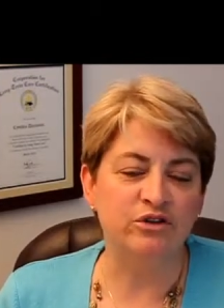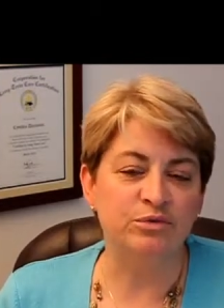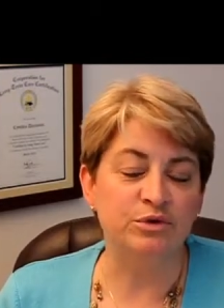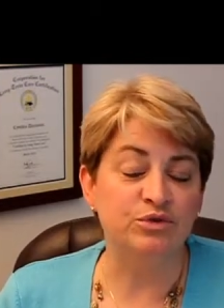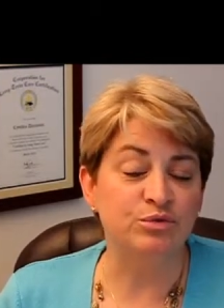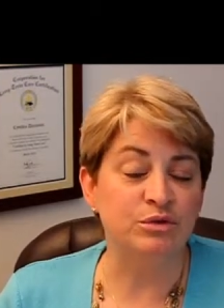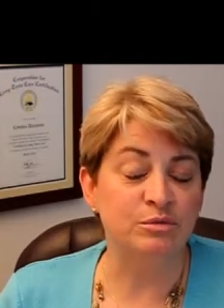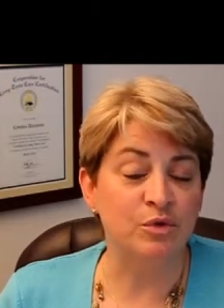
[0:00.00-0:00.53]

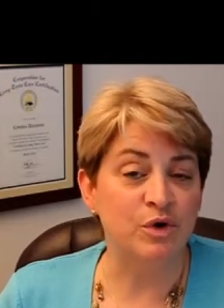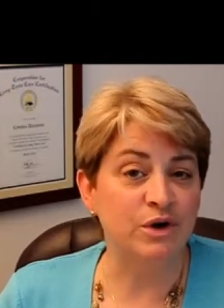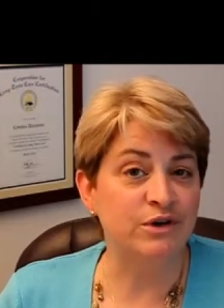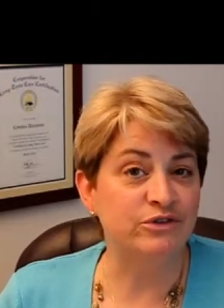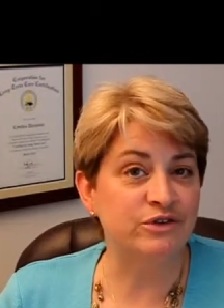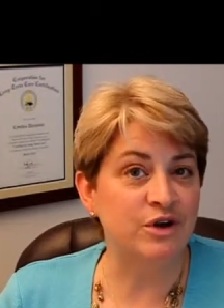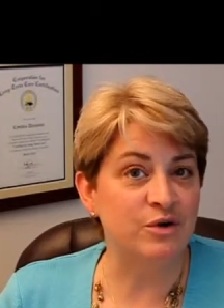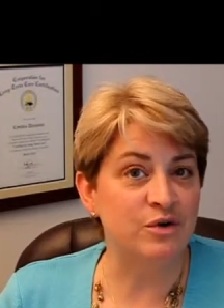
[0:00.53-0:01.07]
Because when the
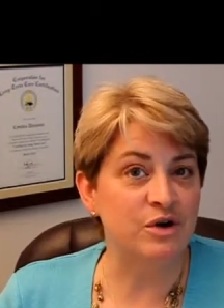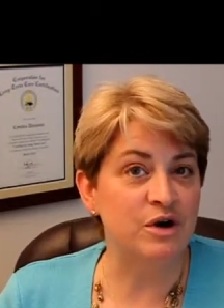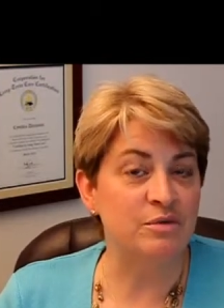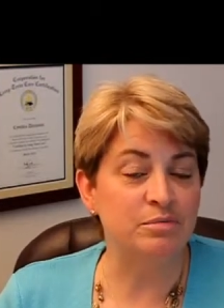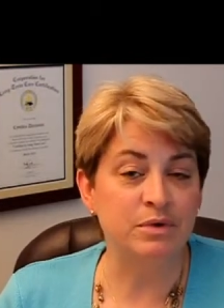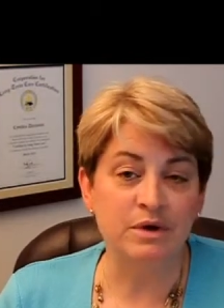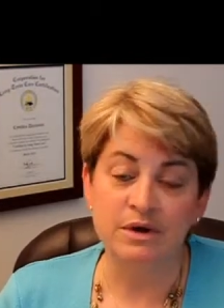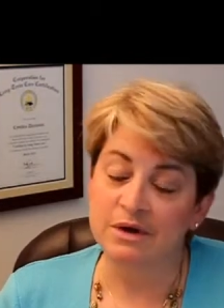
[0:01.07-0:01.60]
market's going
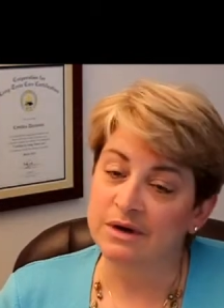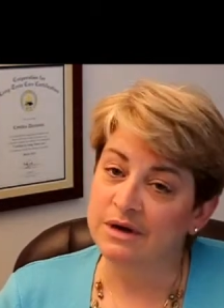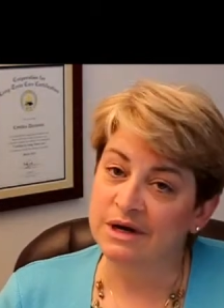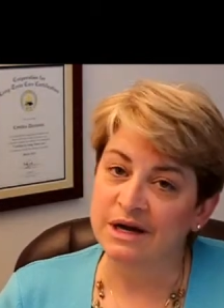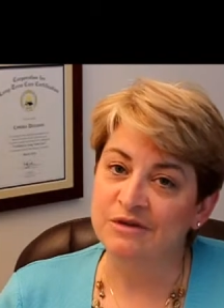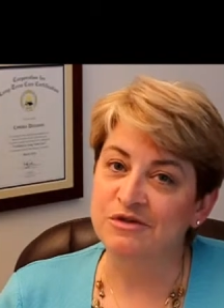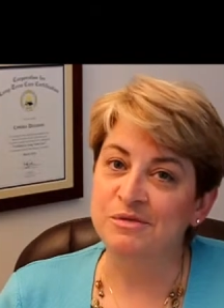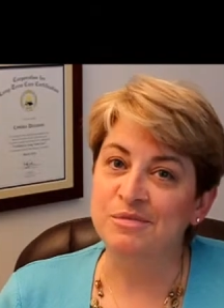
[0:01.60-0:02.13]
up,
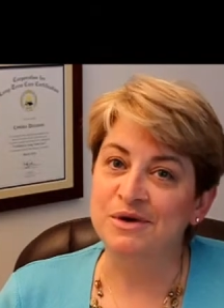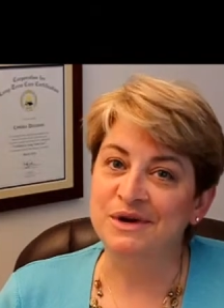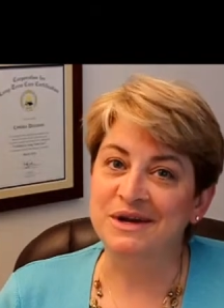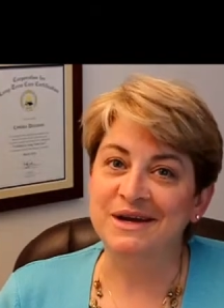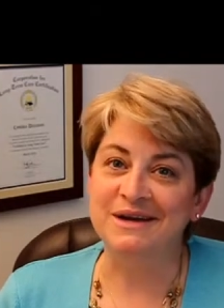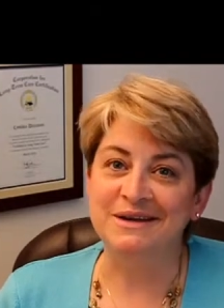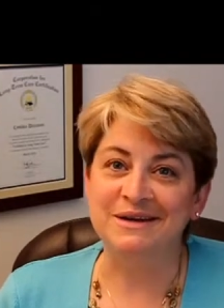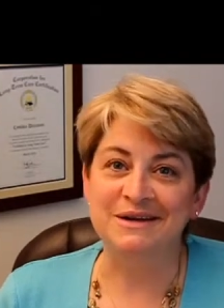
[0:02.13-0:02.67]
everybody
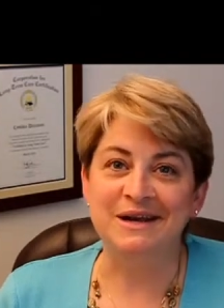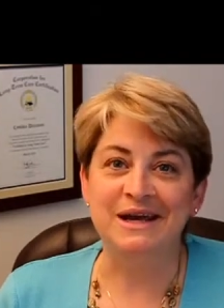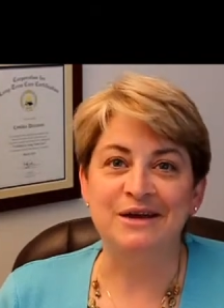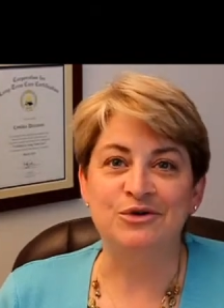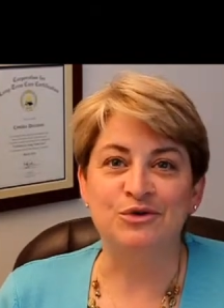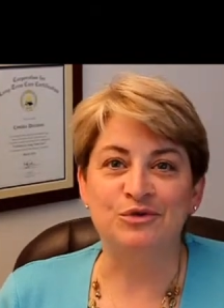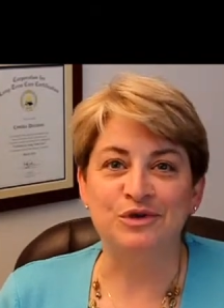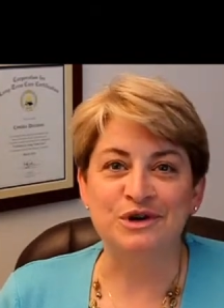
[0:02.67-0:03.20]
can
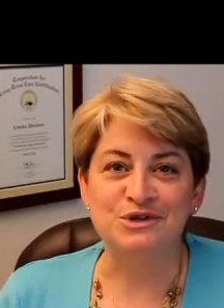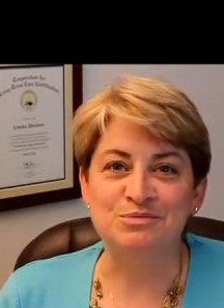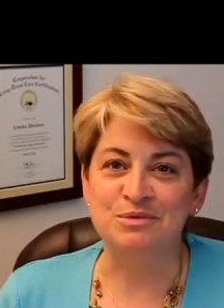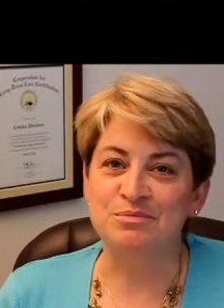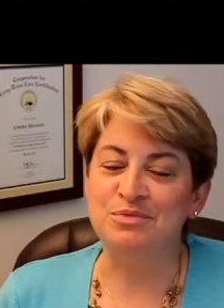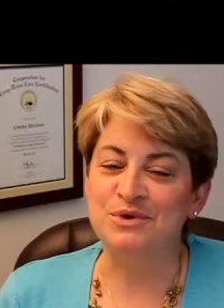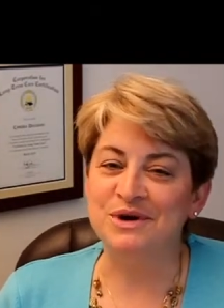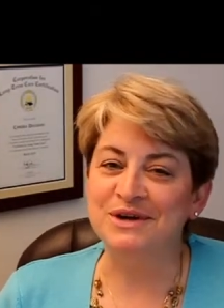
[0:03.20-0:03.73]
handle risk.
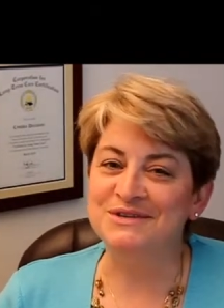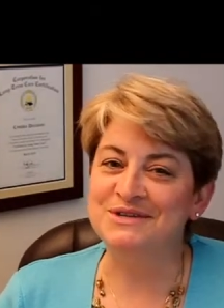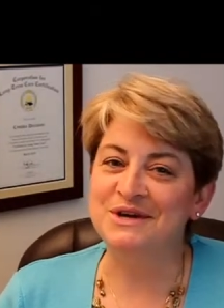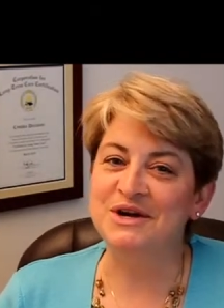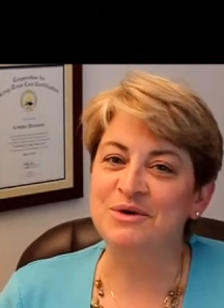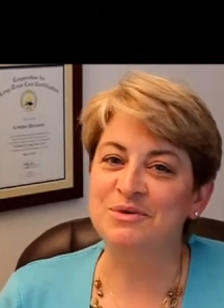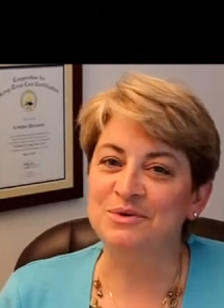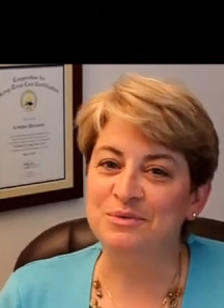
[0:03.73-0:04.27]
But boy, I'll tell
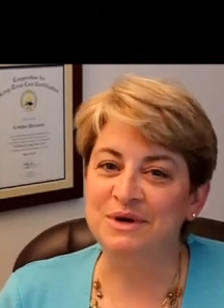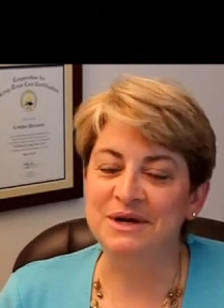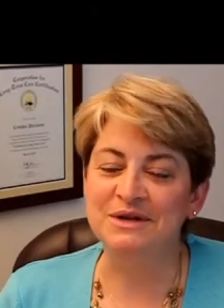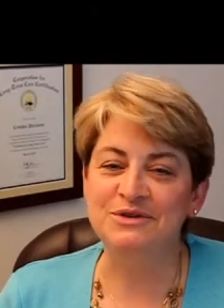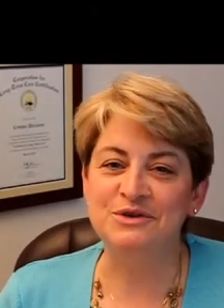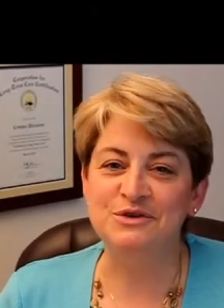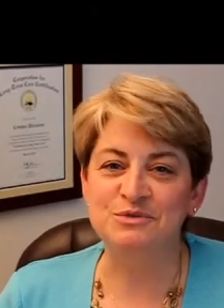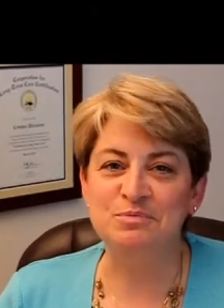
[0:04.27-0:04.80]
you, when we hit
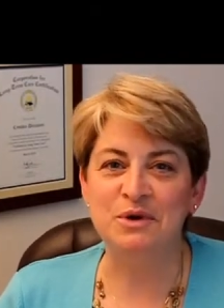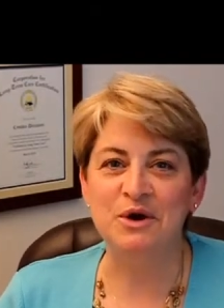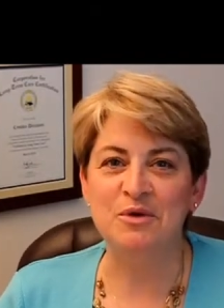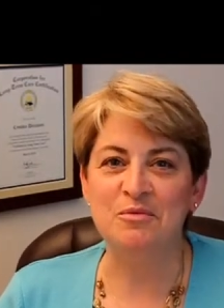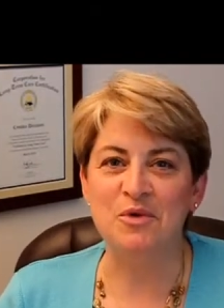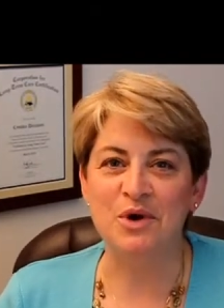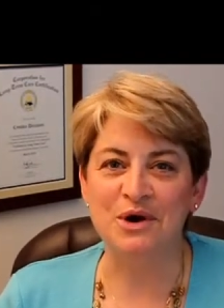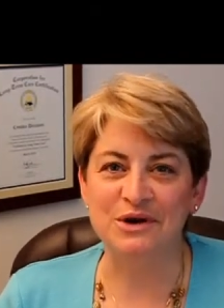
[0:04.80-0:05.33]
those bear
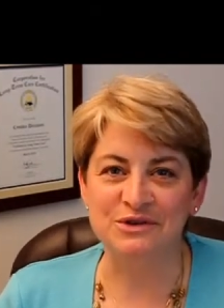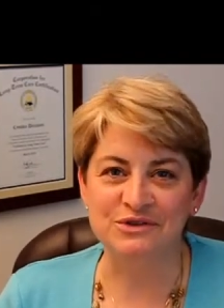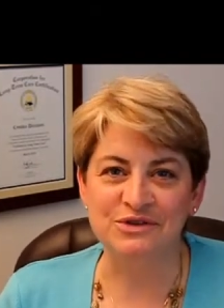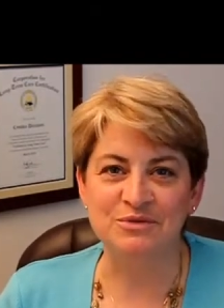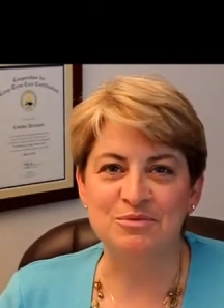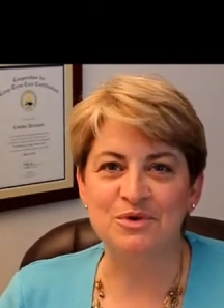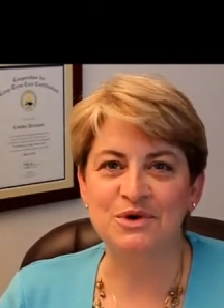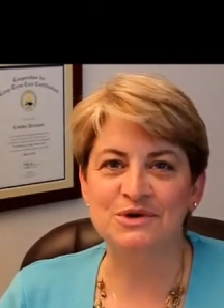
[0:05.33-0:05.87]
markets and the
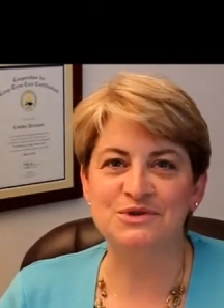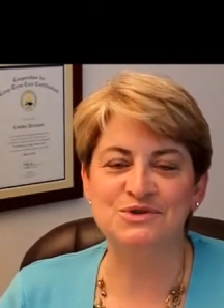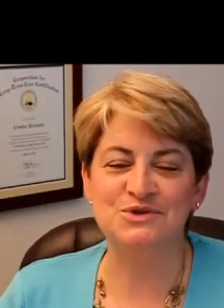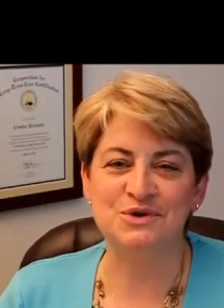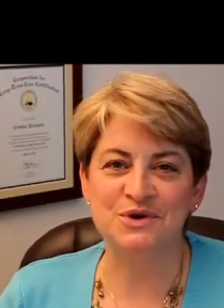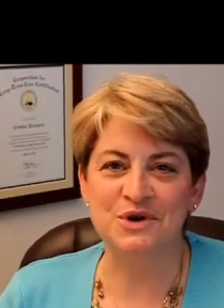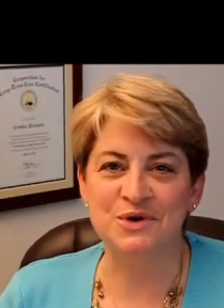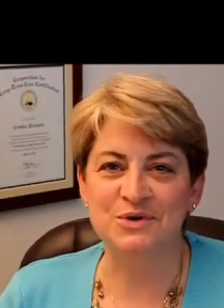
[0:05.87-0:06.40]
markets
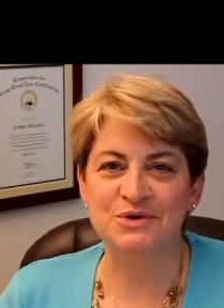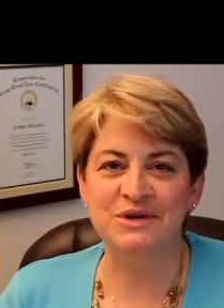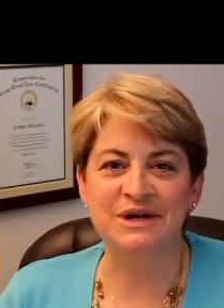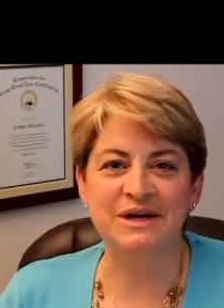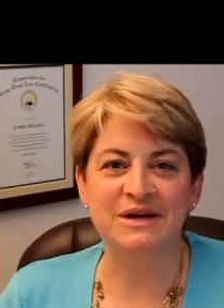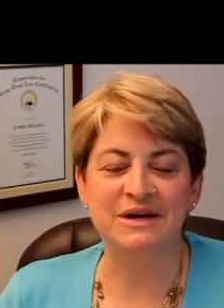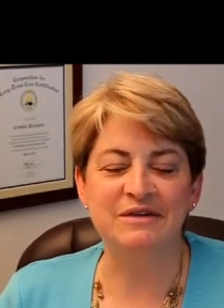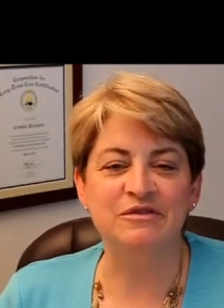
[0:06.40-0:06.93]
start going
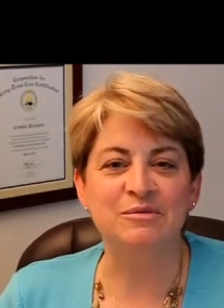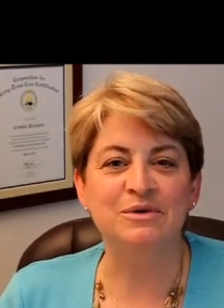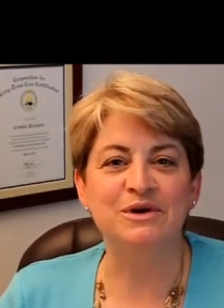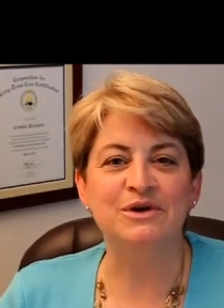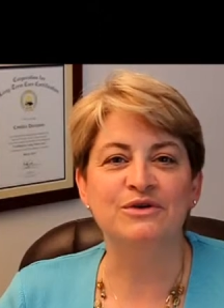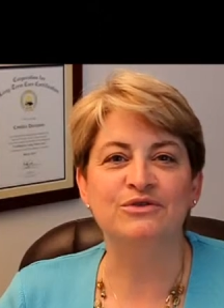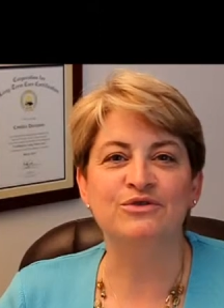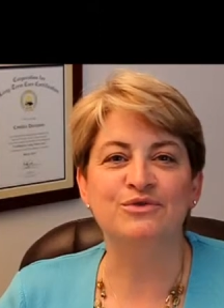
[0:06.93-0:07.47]
down, everybody
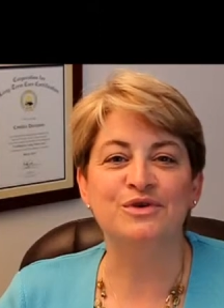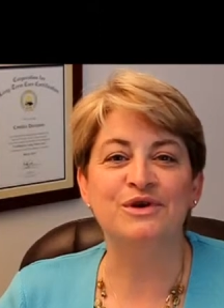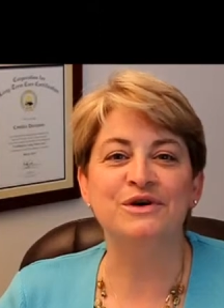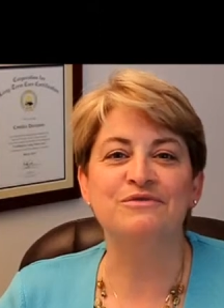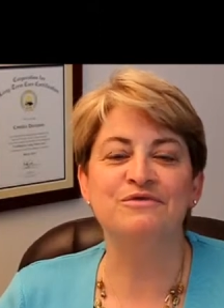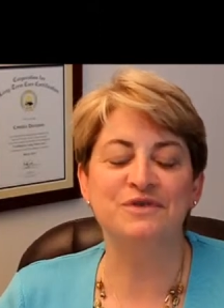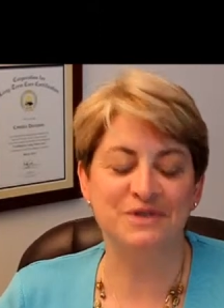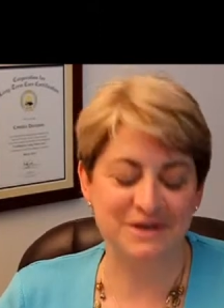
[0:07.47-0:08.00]
goes
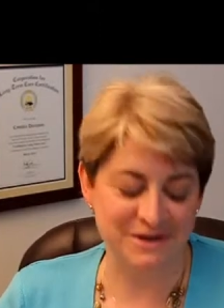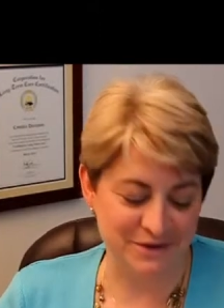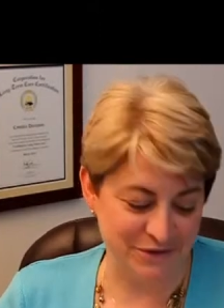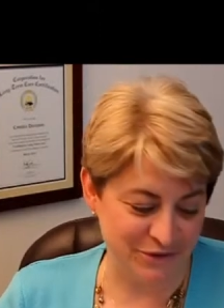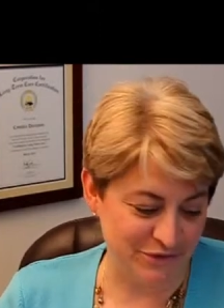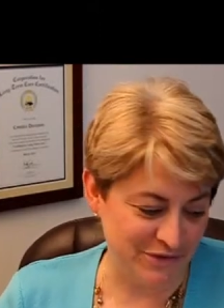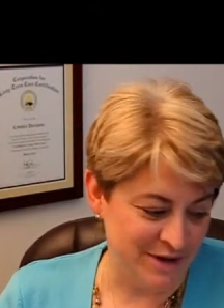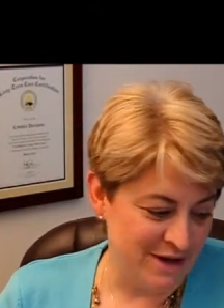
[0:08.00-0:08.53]
running for the
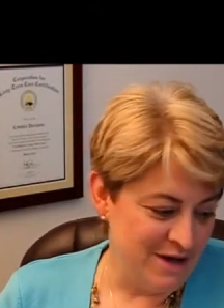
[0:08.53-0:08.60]
hills.